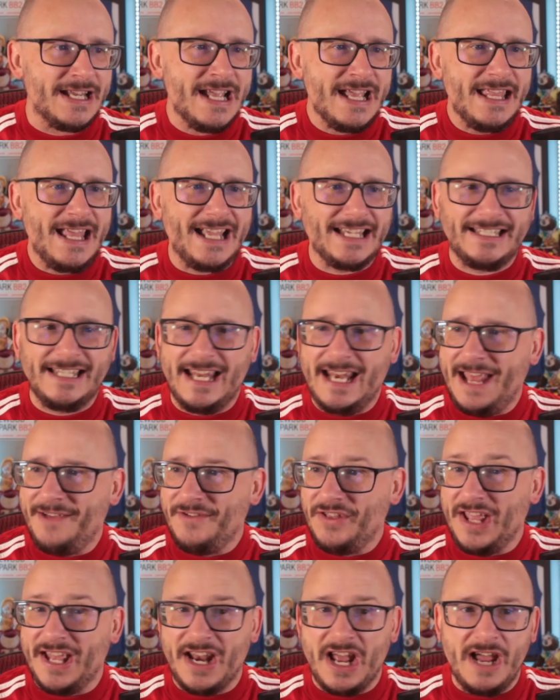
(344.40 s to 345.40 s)
That's the
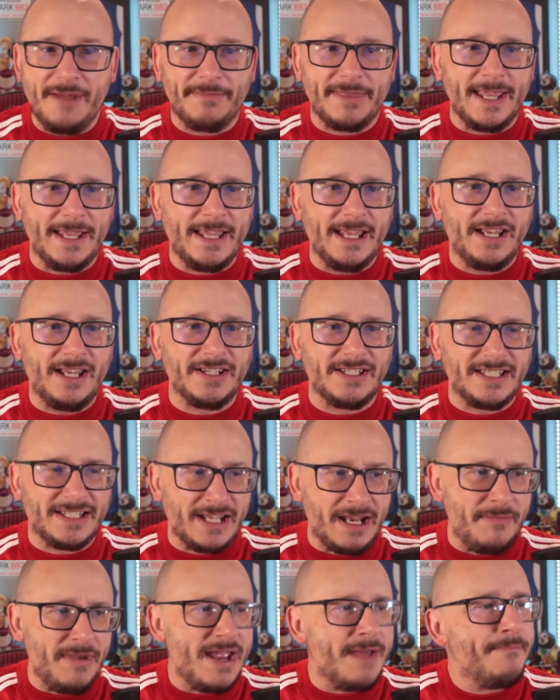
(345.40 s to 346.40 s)
eleven that I'm thinking, because it's
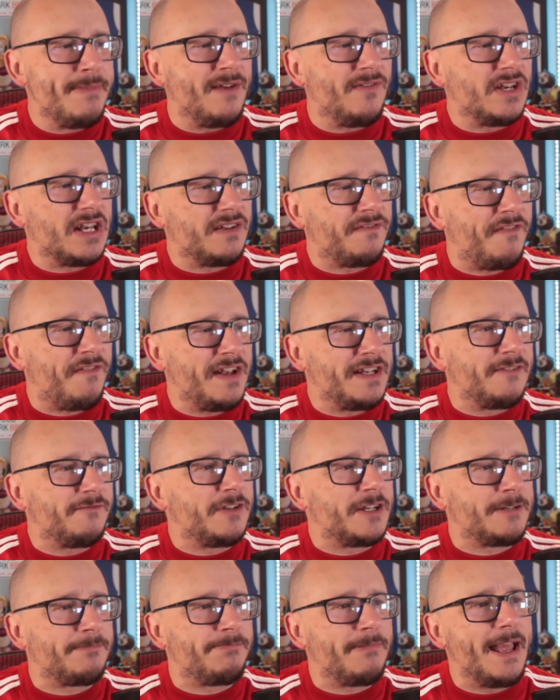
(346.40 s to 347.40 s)
going to be a bit of a defensive
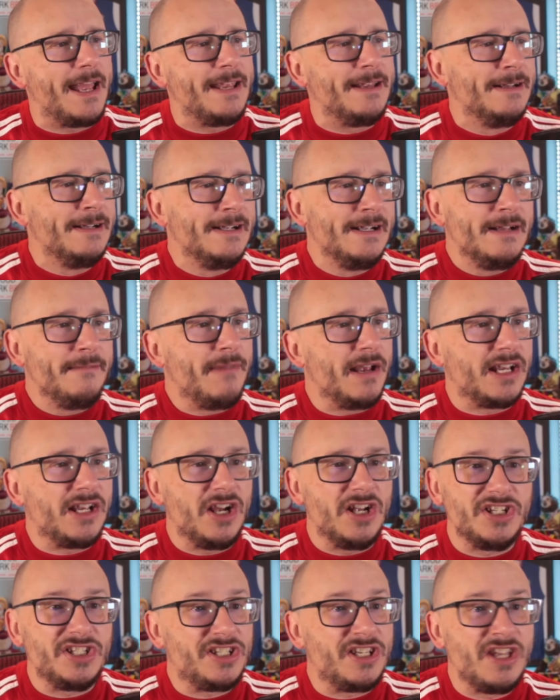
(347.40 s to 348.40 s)
display,
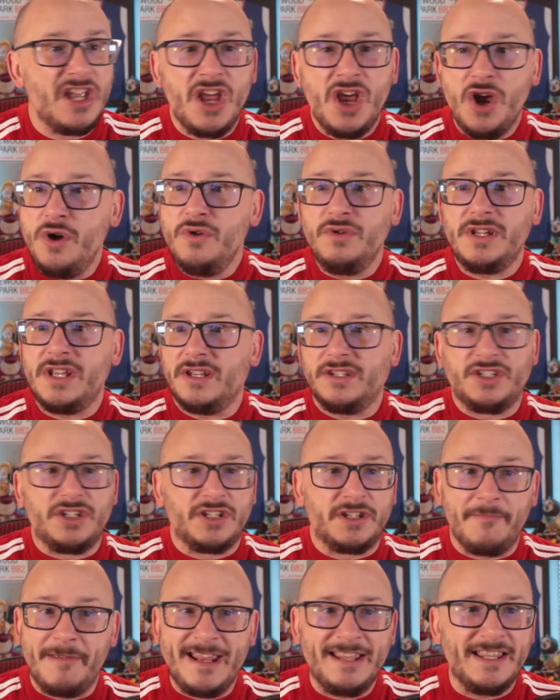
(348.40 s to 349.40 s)
because who
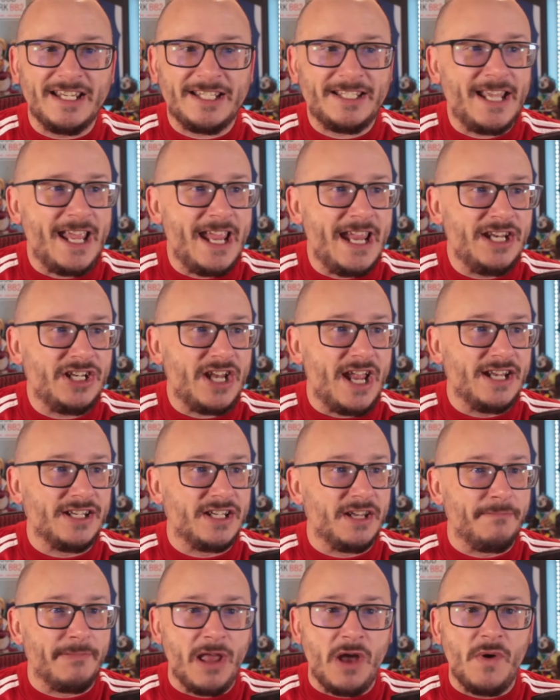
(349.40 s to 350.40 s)
to be in this stage and
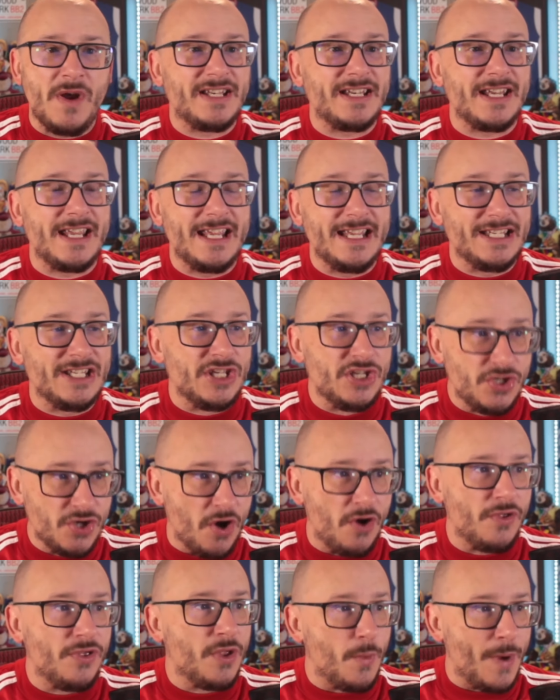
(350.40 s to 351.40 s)
to blow it is
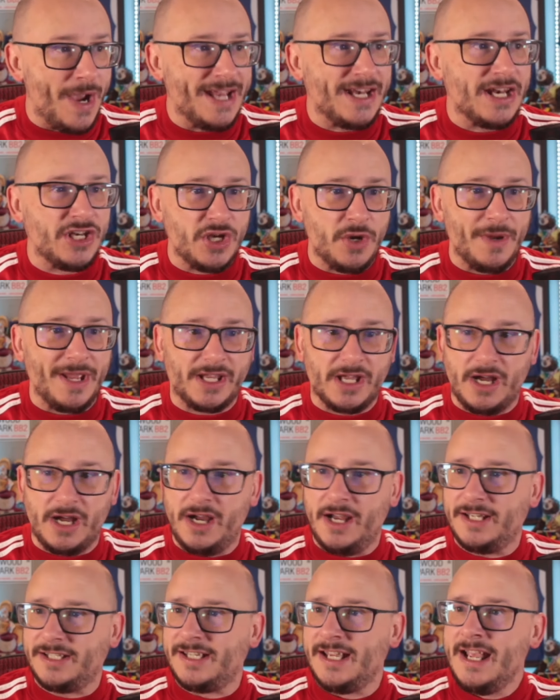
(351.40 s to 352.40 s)
not the way to it,
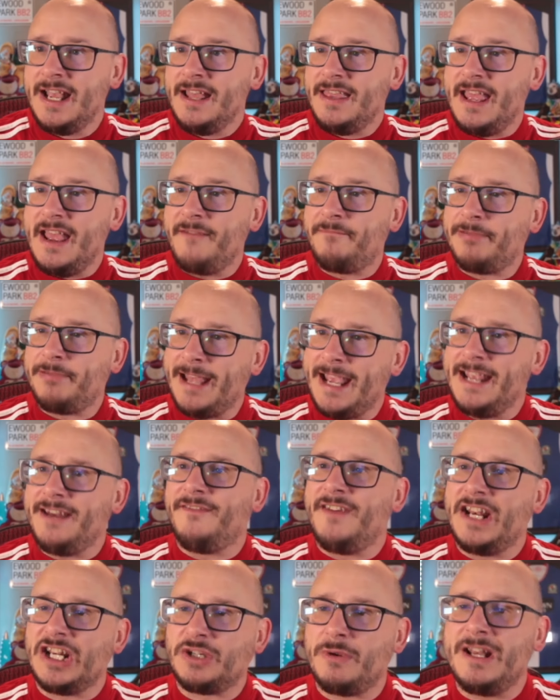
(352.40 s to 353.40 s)
guys. They have played
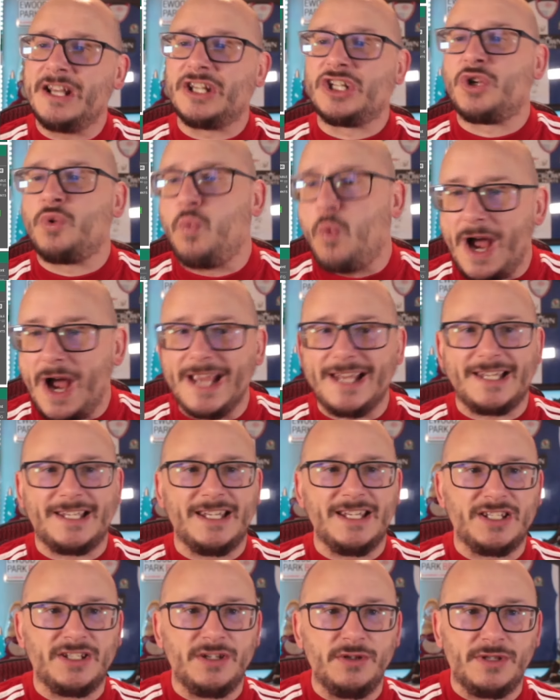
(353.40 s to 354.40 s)
Venezuela twice
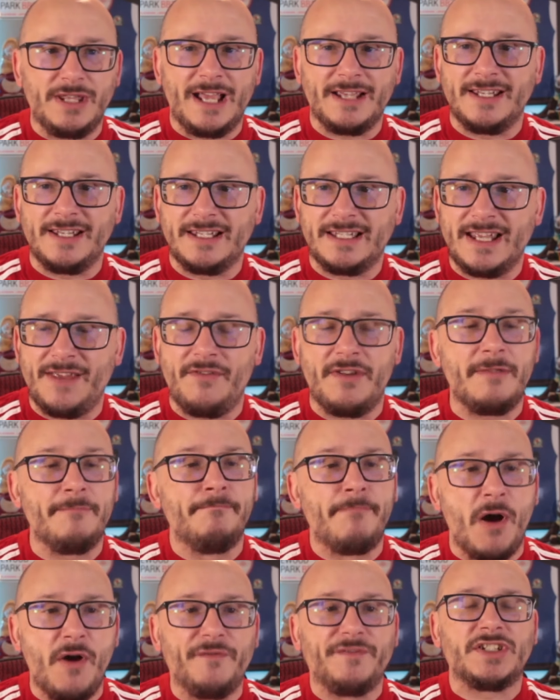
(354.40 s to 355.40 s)
since two thousand seven,
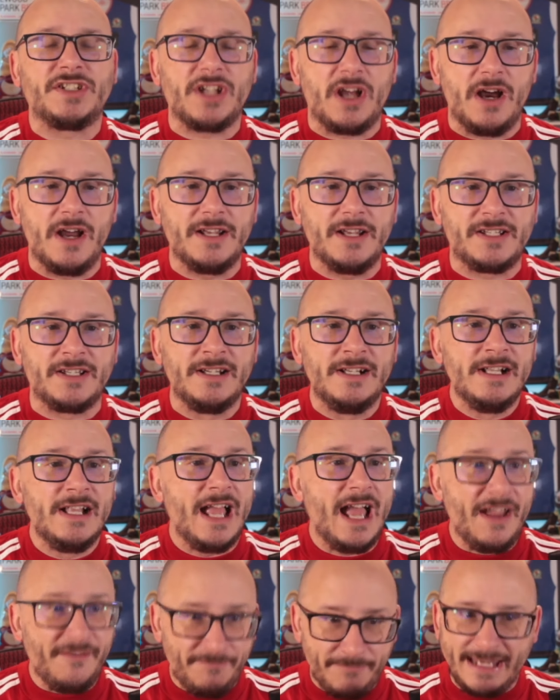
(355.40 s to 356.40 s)
and both sides
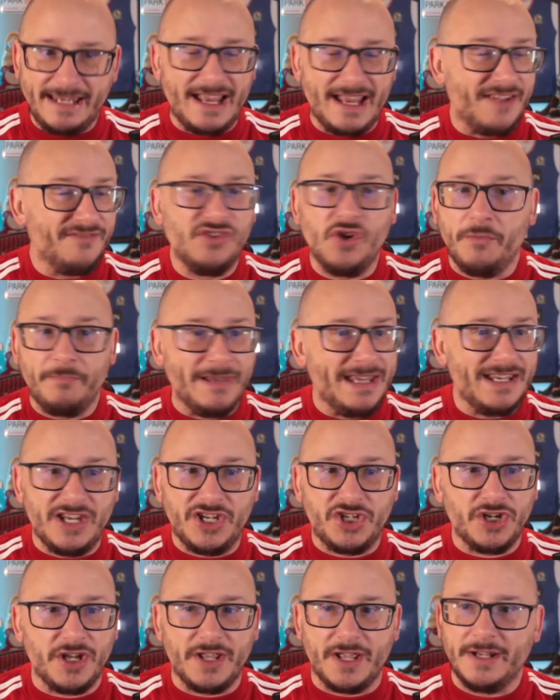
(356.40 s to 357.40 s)
have, be have not beaten
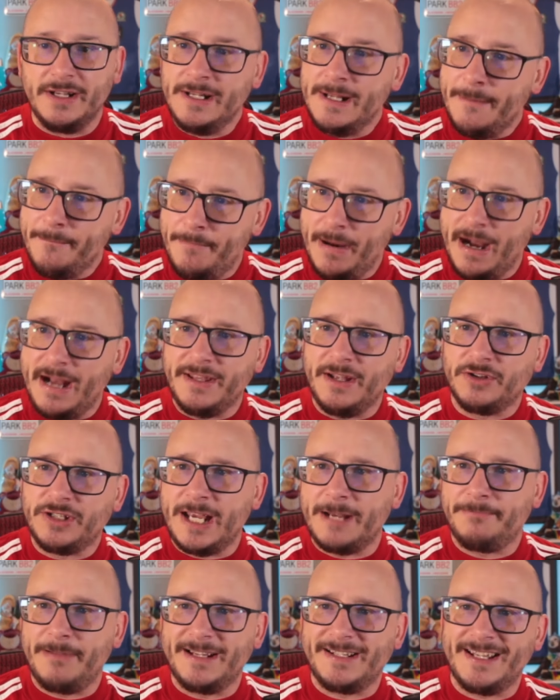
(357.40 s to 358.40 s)
each other. But they'll
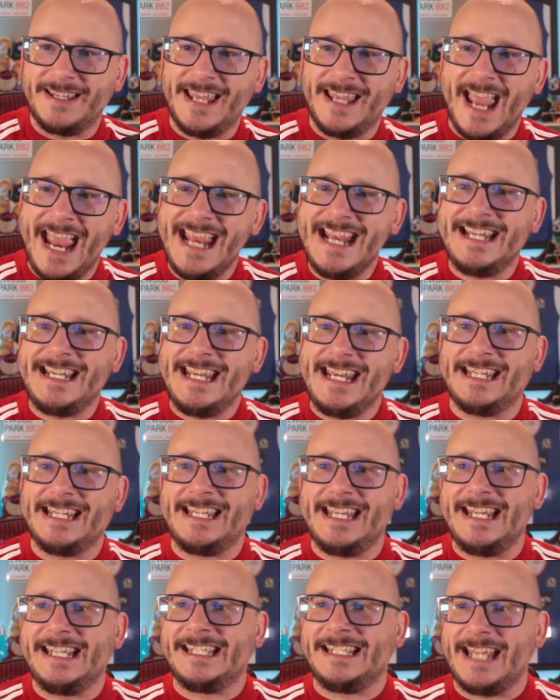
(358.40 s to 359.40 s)
take place at the A T and
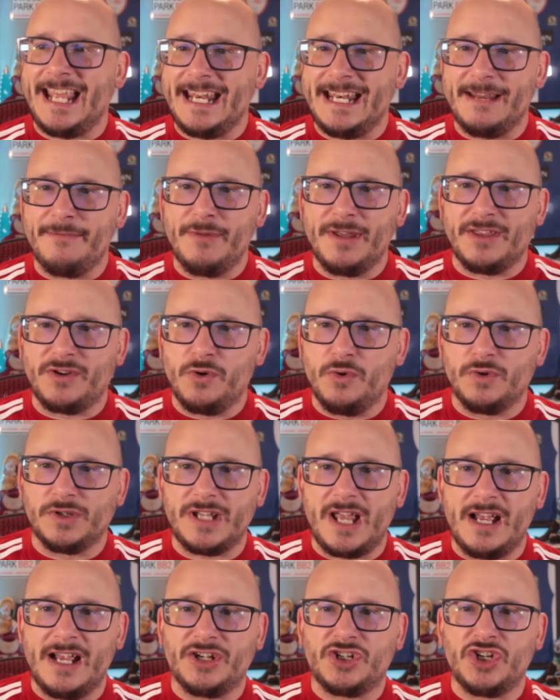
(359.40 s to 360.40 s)
T Stadium with, of course,
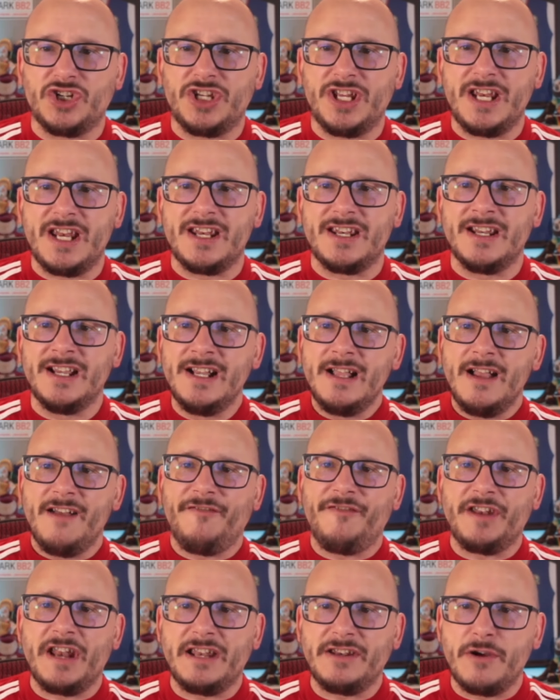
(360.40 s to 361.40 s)
Argentinian
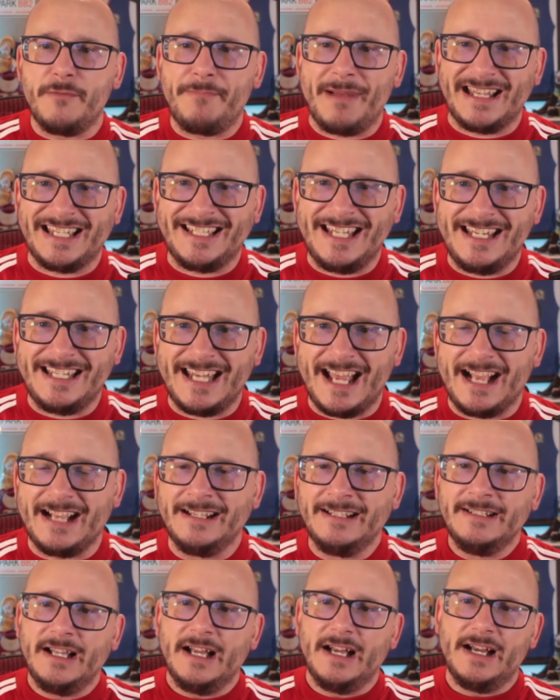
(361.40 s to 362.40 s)
Fernando Bastilla
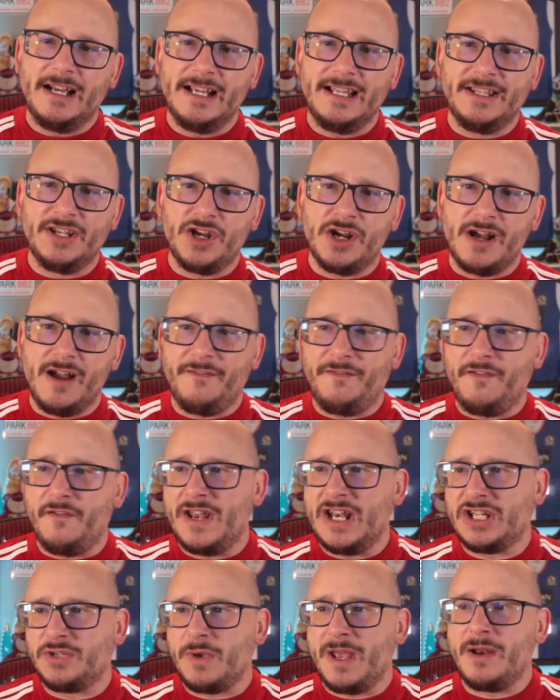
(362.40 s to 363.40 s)
uh, in the dugout for
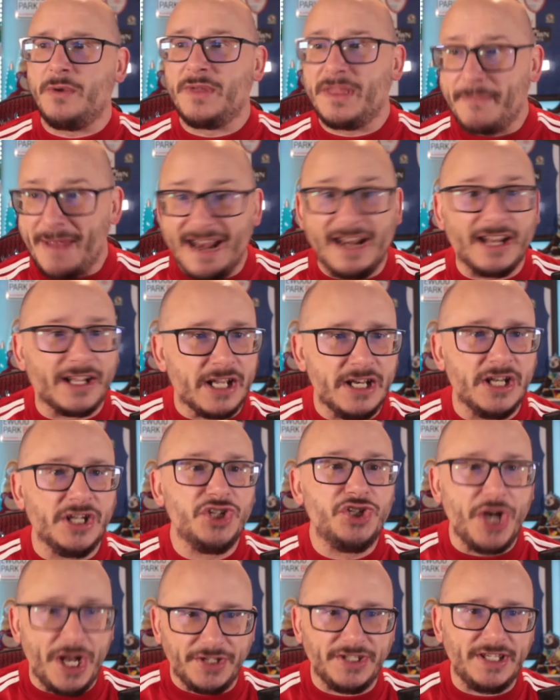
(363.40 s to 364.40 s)
Venezuela, with American Jesse